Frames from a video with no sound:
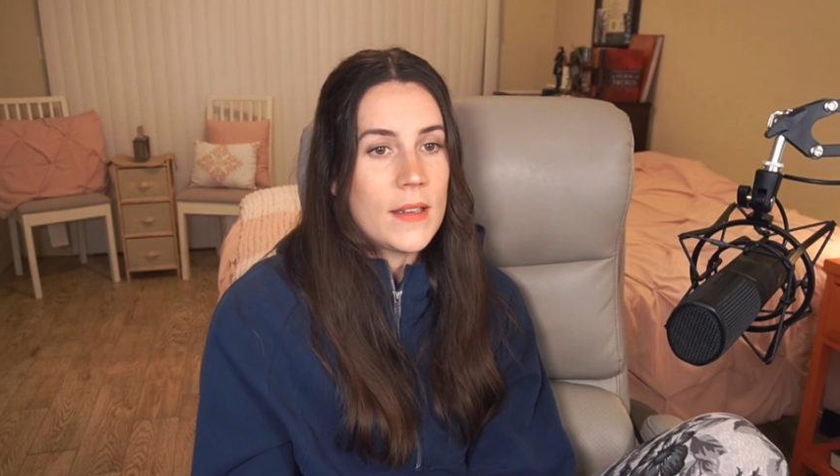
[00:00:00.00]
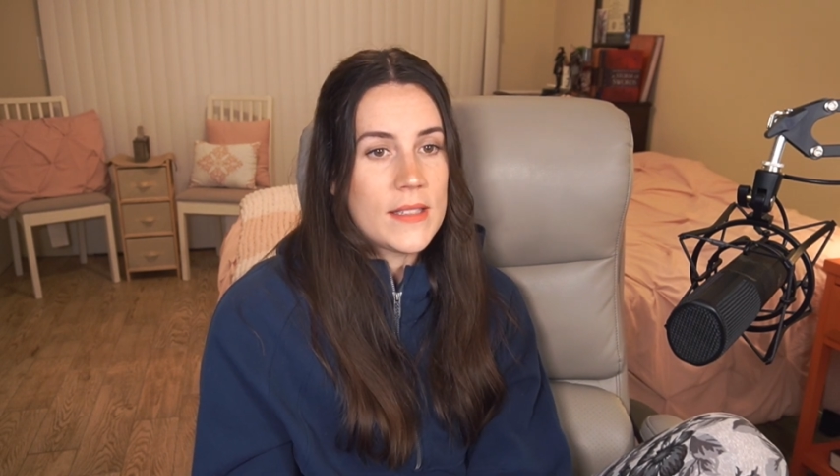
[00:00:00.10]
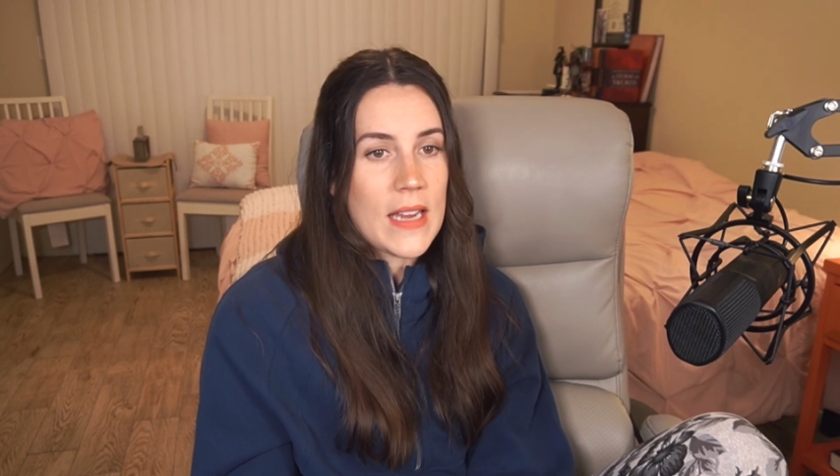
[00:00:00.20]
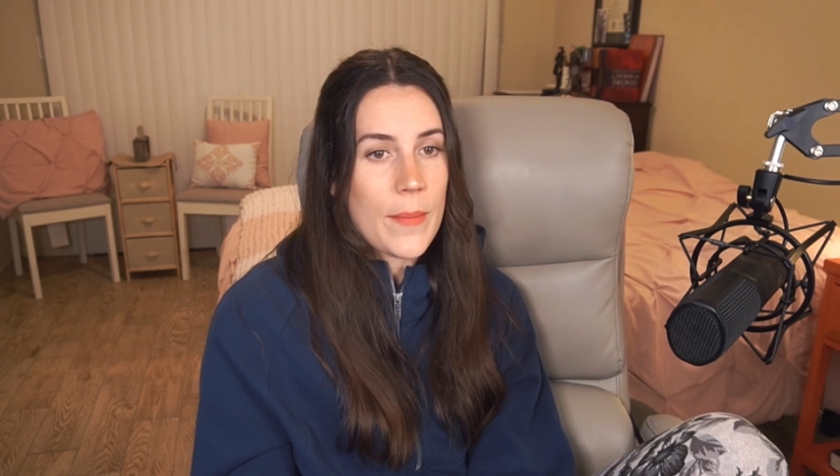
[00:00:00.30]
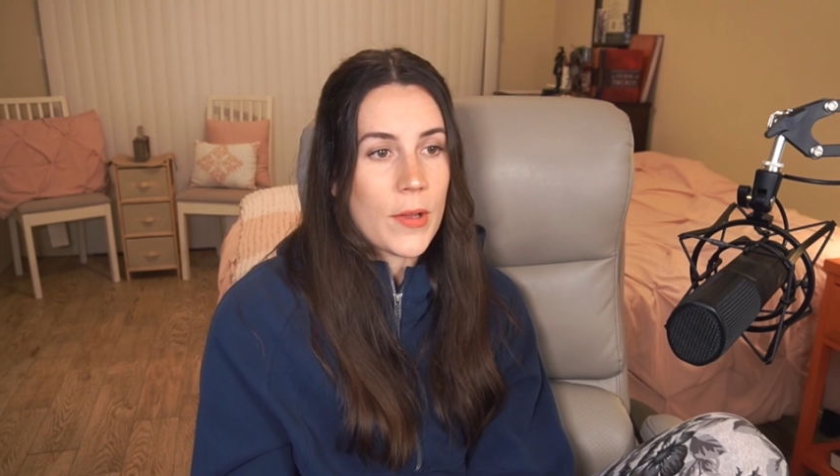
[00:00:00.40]

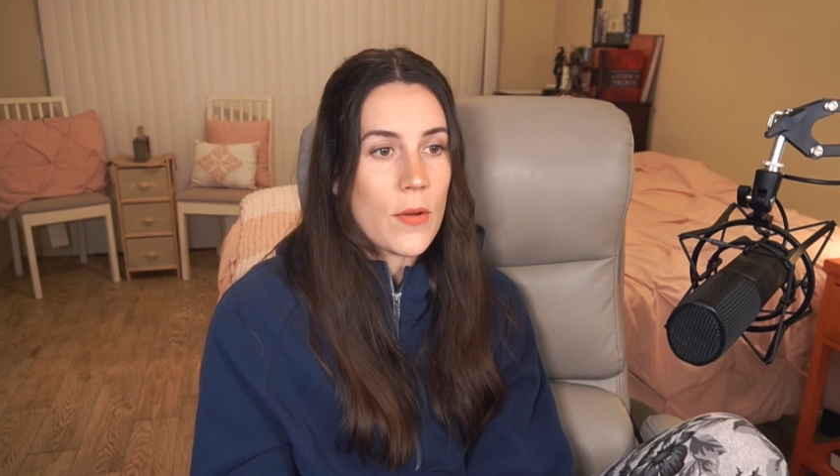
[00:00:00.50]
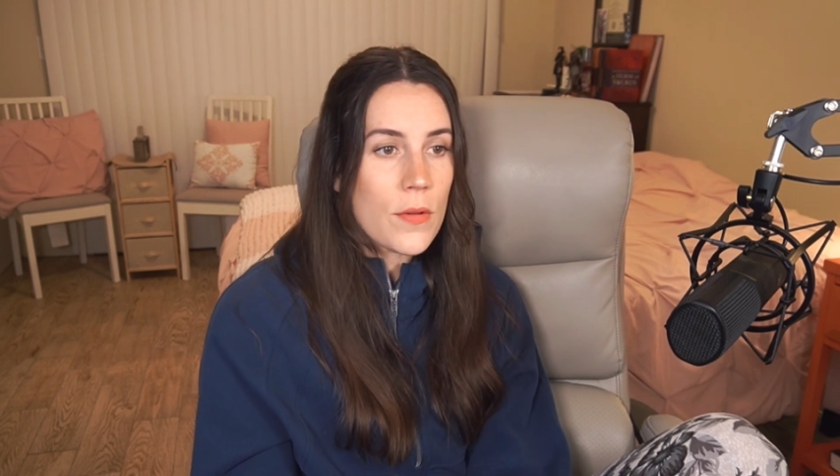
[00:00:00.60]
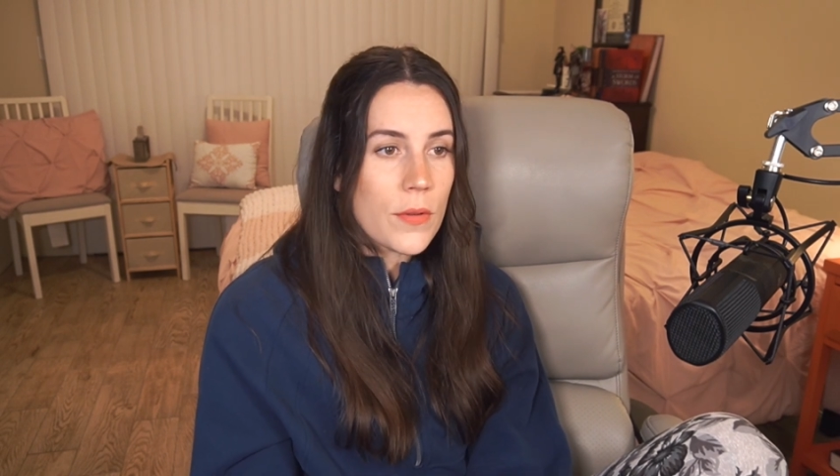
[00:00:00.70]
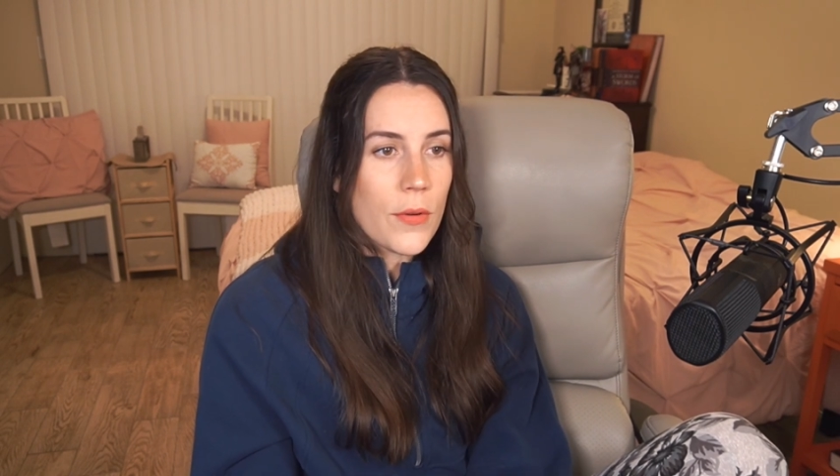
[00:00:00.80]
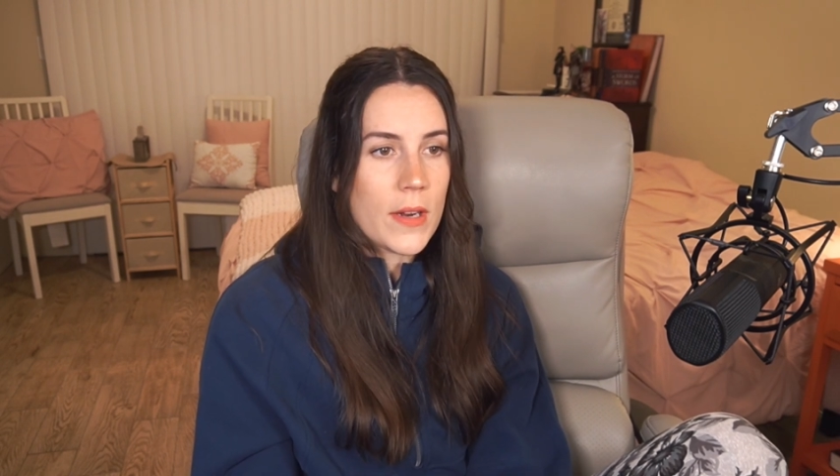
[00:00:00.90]
snap a
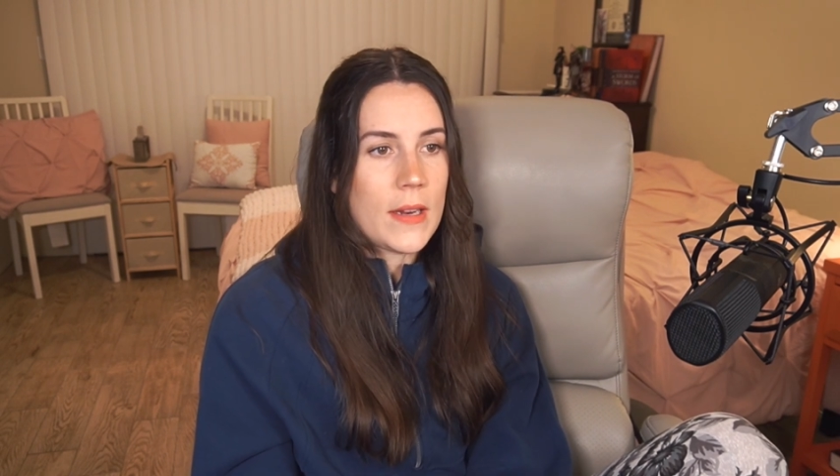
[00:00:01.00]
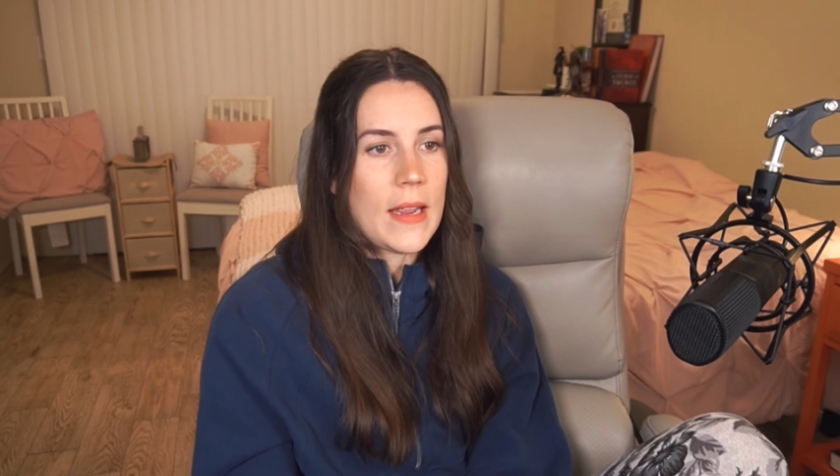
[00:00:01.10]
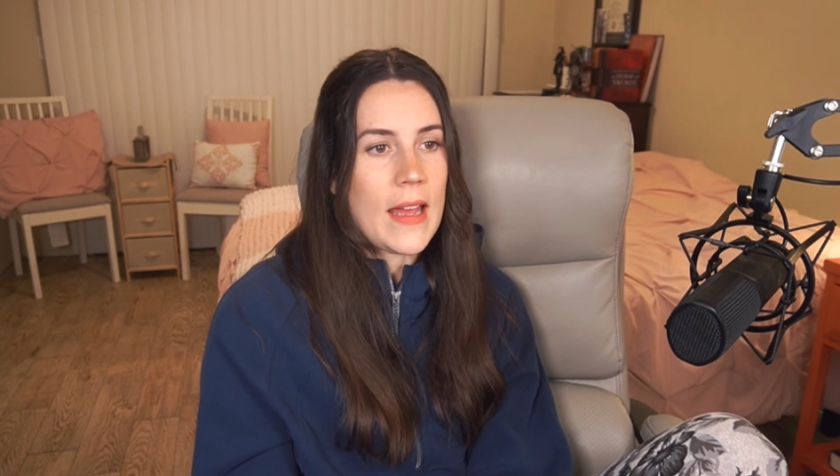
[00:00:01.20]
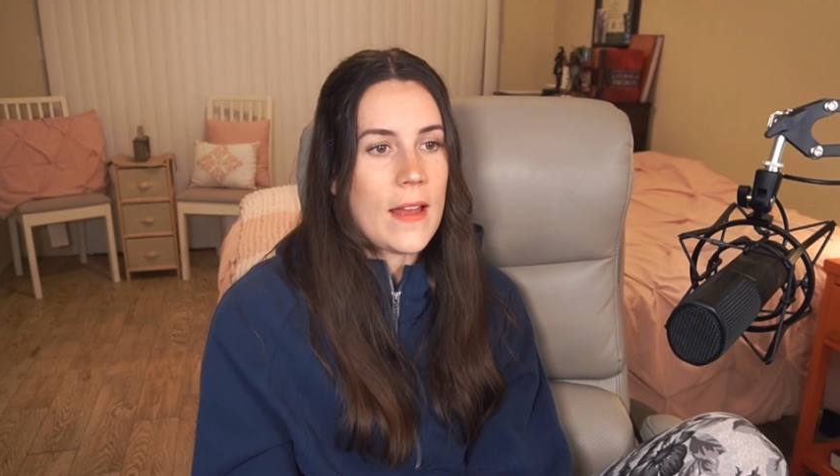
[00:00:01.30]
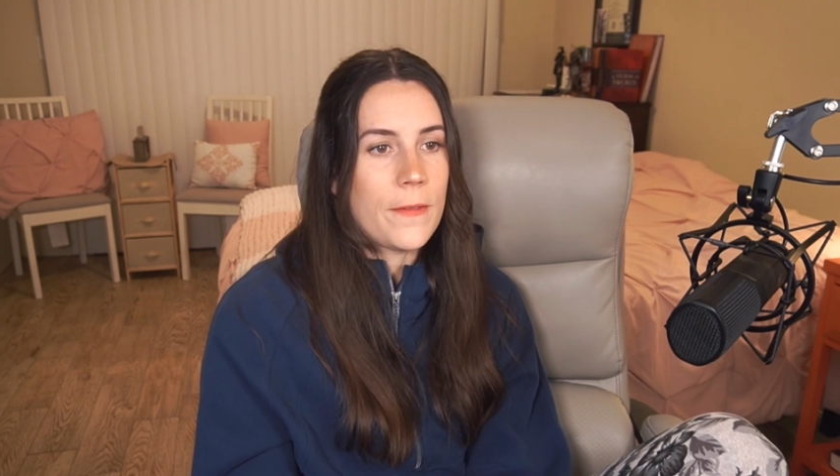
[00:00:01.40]
gold coin in
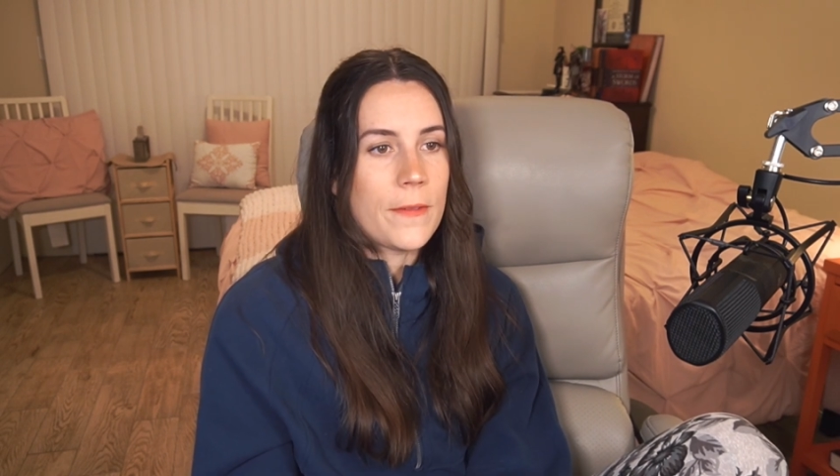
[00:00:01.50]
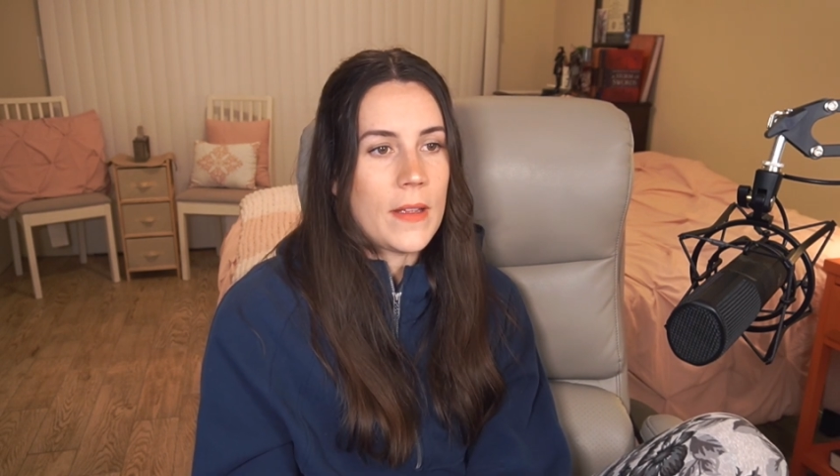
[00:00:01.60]
half,